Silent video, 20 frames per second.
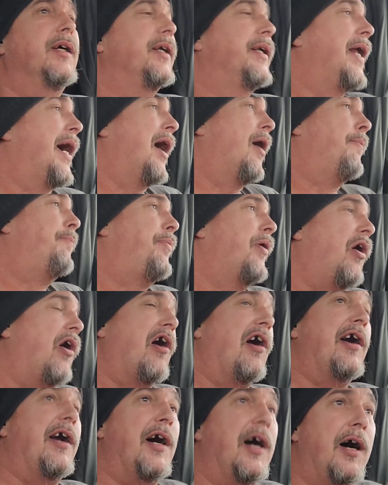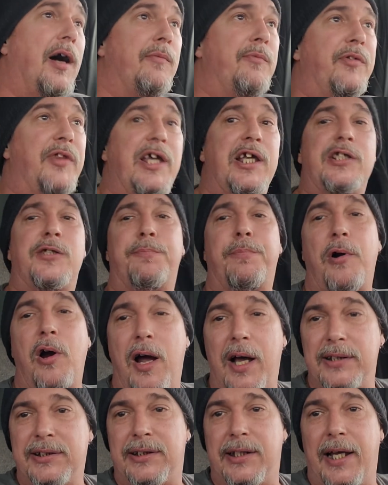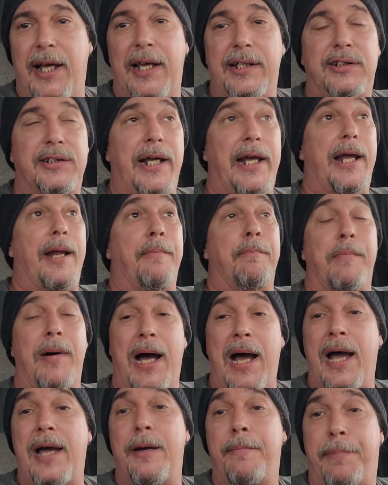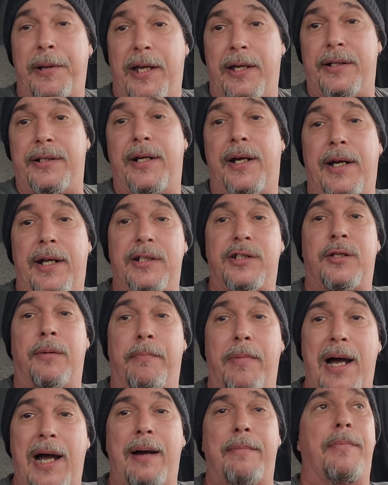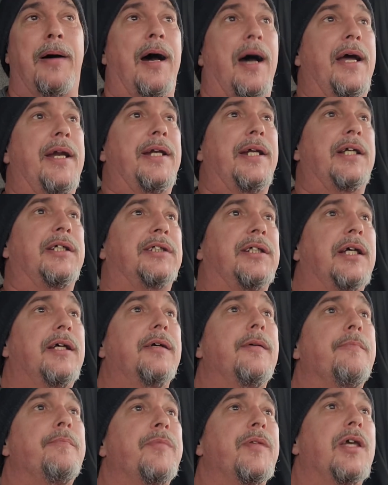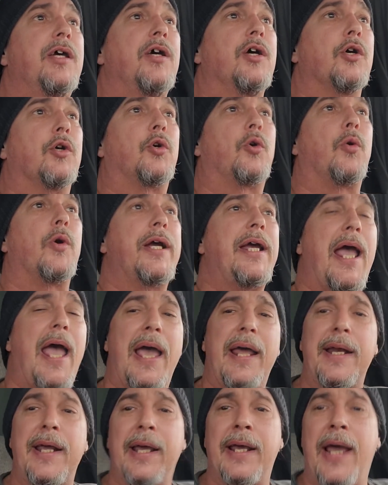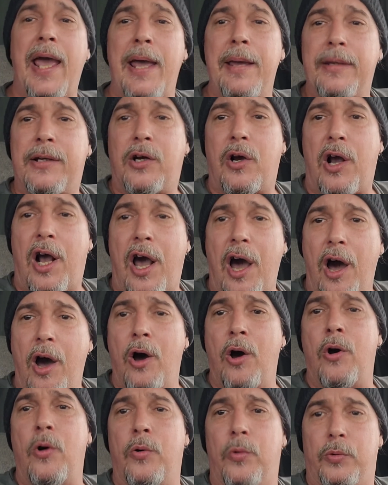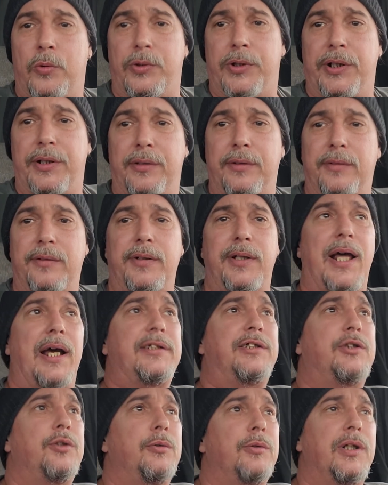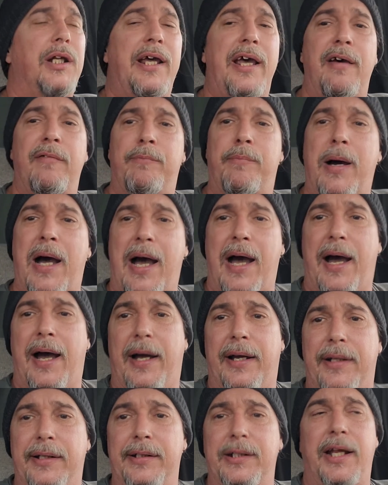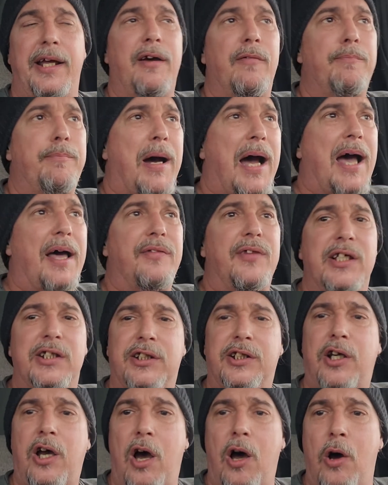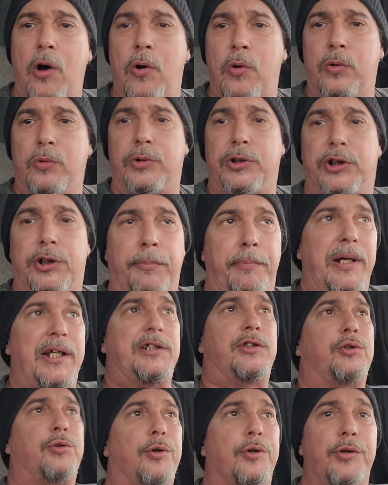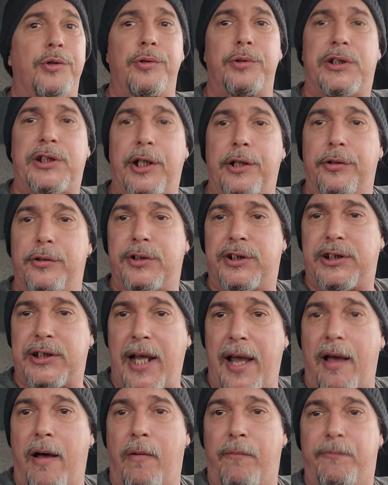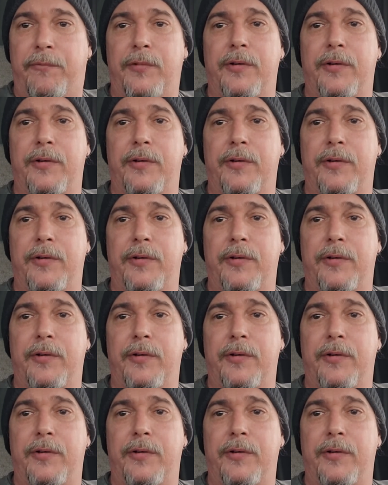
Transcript: Now, part of this process, in my opinion and to my mind, is creating a code that you live by. And live by this code to be true to yourself.